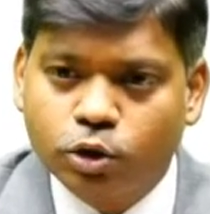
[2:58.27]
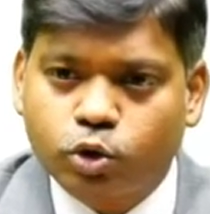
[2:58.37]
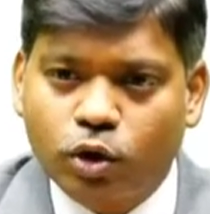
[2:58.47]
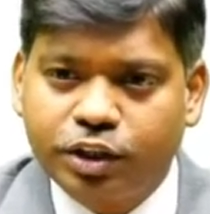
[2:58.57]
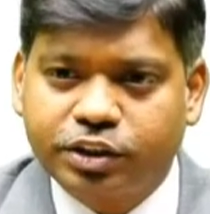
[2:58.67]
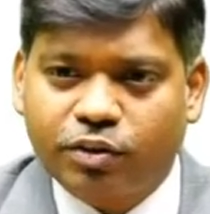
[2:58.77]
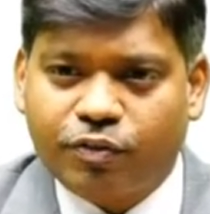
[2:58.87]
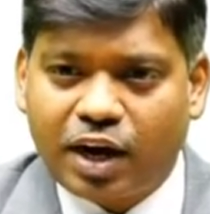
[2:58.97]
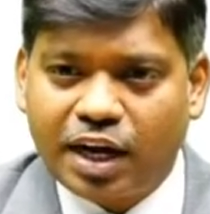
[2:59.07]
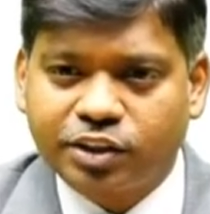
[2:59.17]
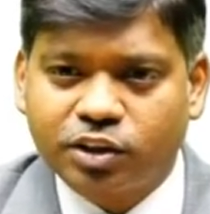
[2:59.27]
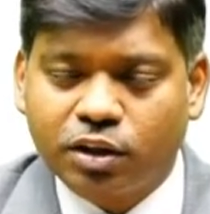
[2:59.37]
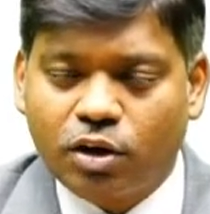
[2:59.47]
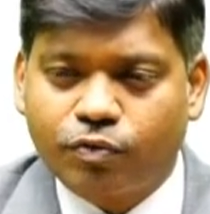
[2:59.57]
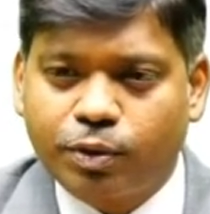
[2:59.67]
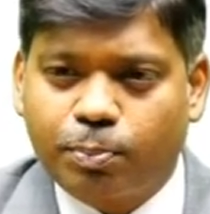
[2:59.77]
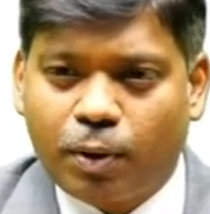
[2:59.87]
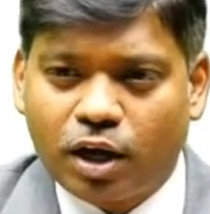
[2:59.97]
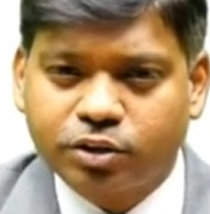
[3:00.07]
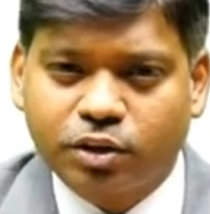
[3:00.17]
So, it's a fracture of the
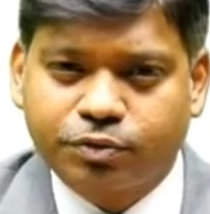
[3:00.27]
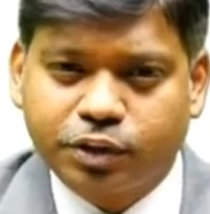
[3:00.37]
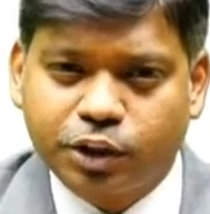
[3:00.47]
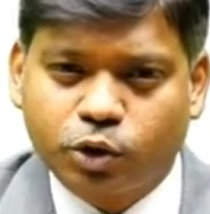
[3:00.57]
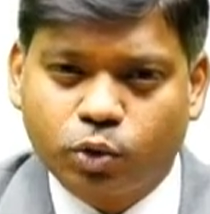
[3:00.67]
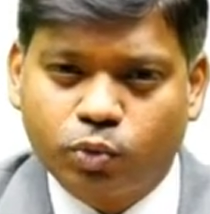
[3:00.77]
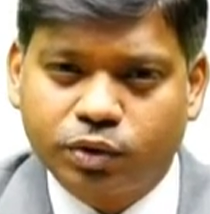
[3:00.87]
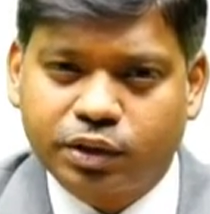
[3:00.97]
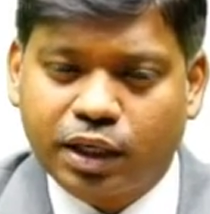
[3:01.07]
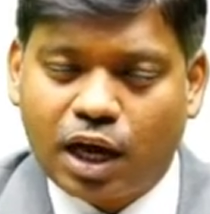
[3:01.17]
pars of C2 with